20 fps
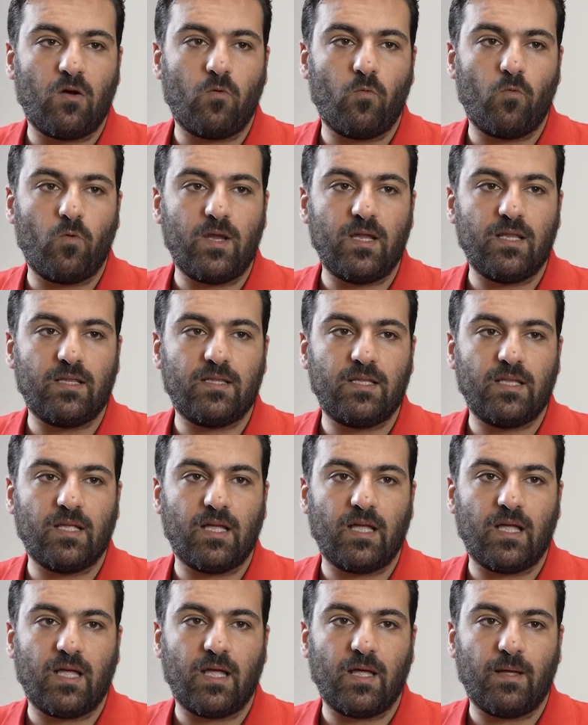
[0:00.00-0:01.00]
with
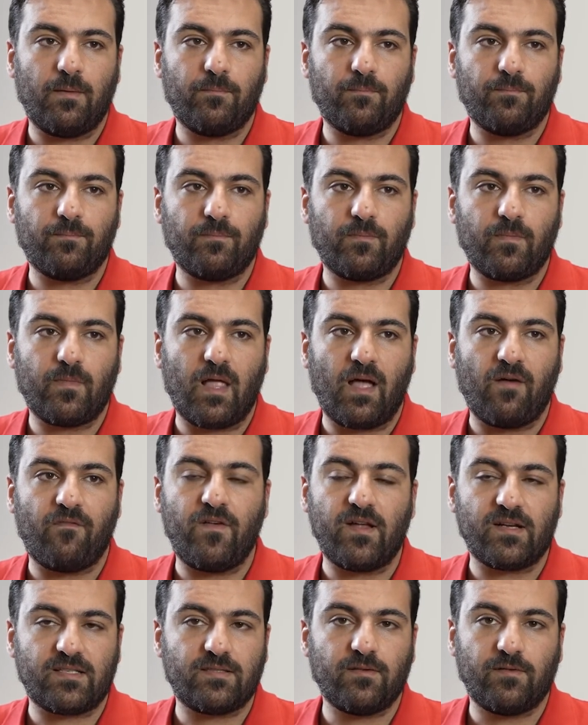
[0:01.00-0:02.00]
a
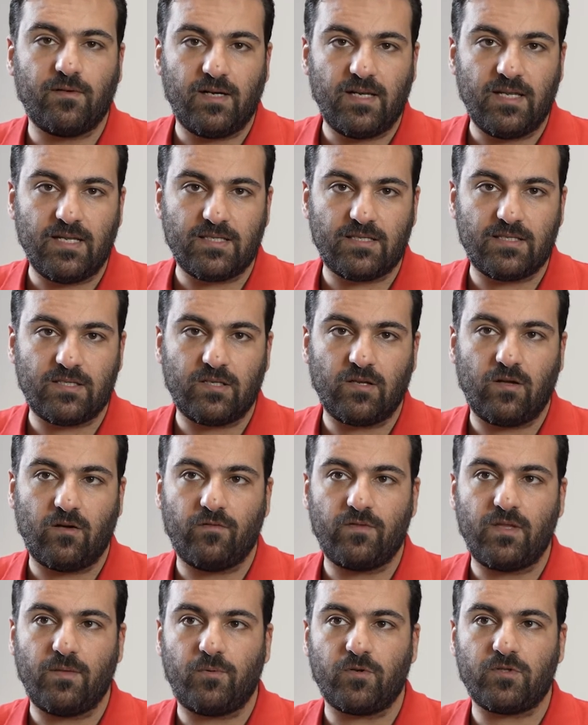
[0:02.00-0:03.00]
first release
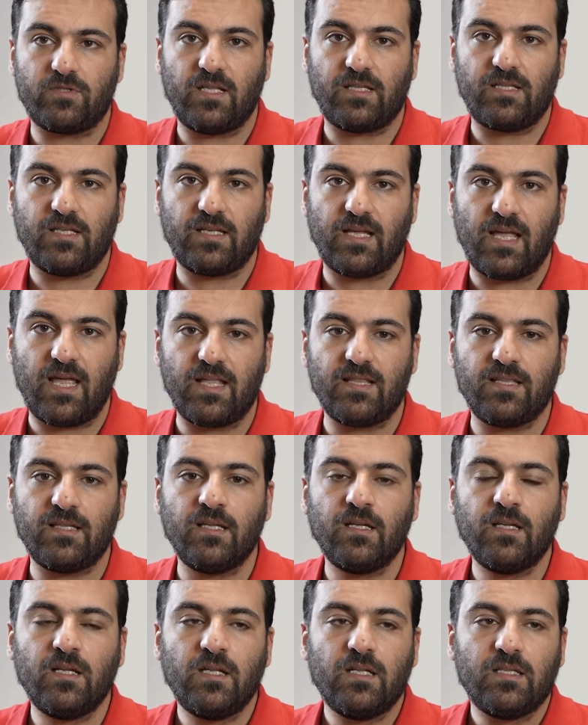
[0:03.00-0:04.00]
of the prosthetic hand
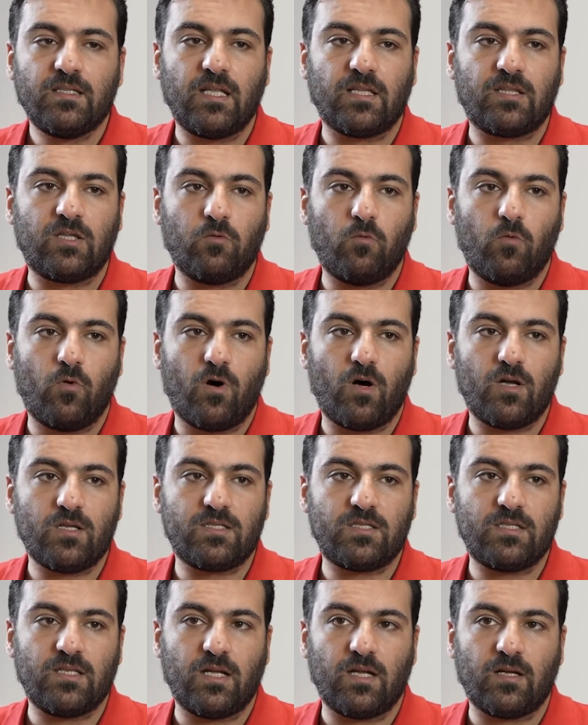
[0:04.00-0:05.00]
that
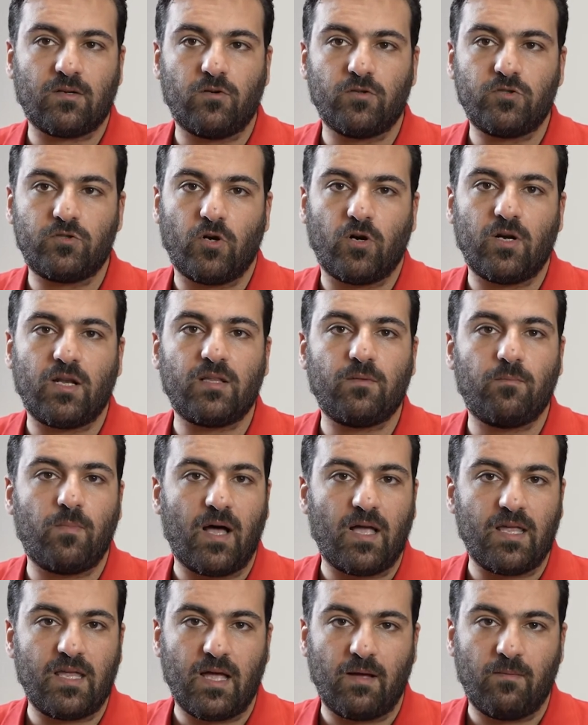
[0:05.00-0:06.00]
was controlled
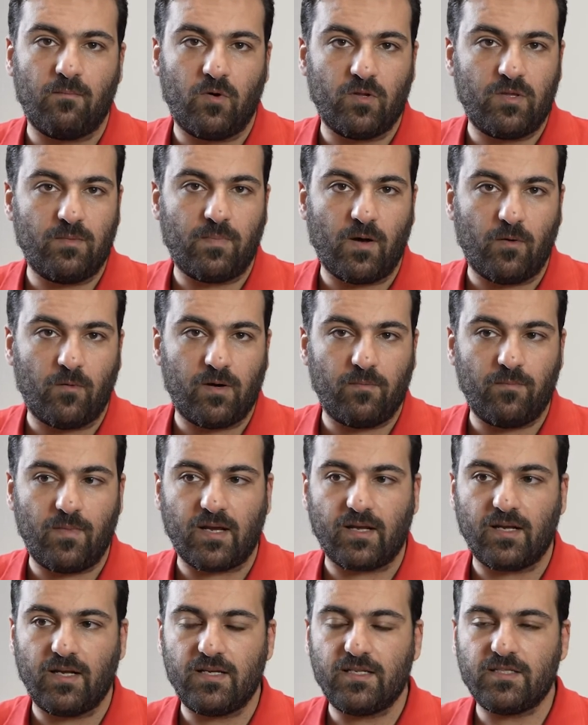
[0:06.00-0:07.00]
by a body power
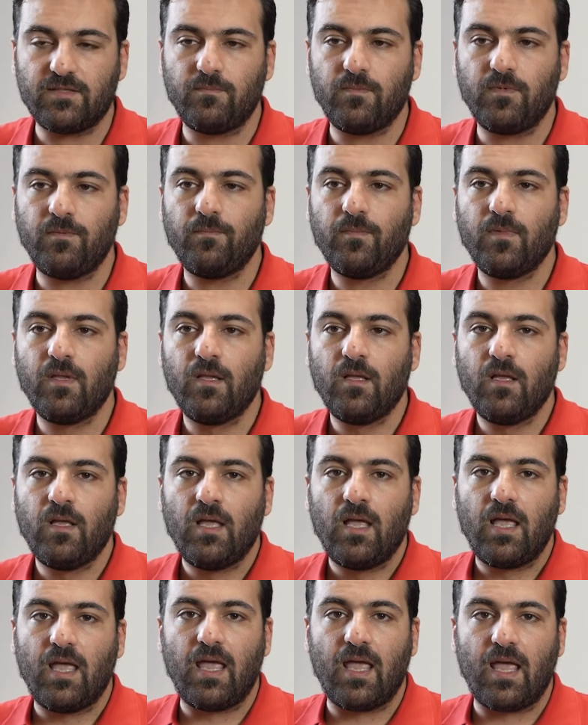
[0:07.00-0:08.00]
mechanism.
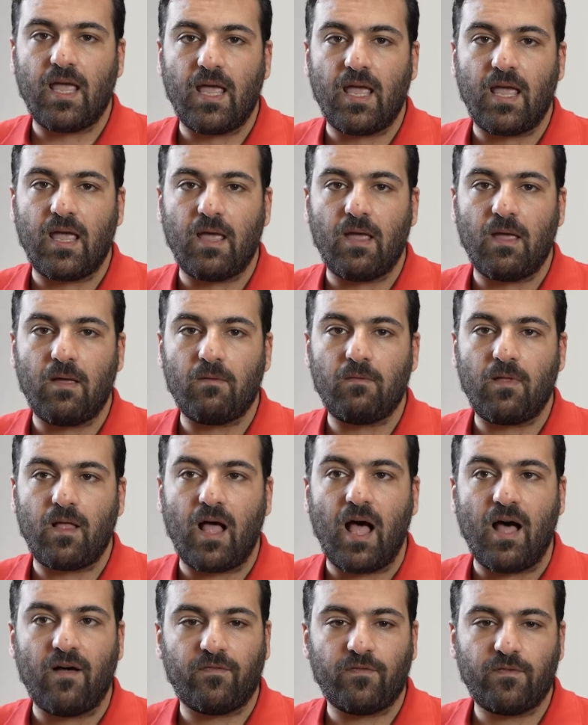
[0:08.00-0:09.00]

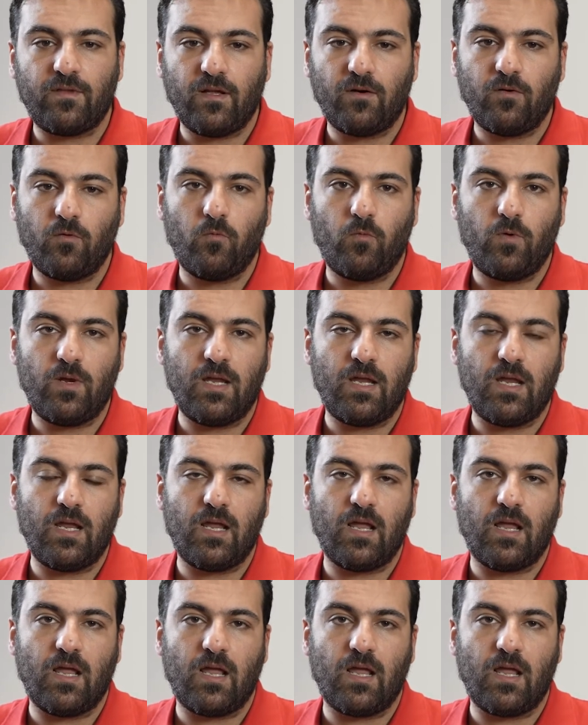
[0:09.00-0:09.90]
After we